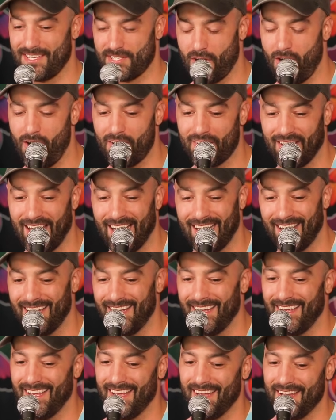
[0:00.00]
It's hard to like
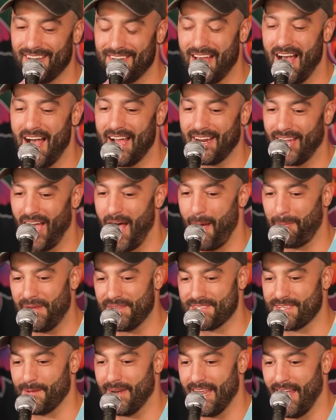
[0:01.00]
not
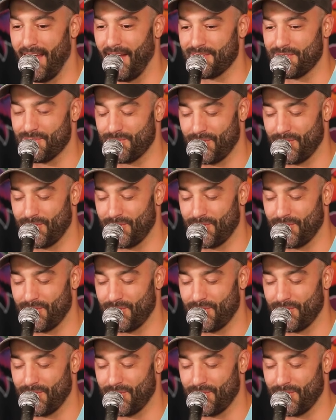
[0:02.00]
copy somebody else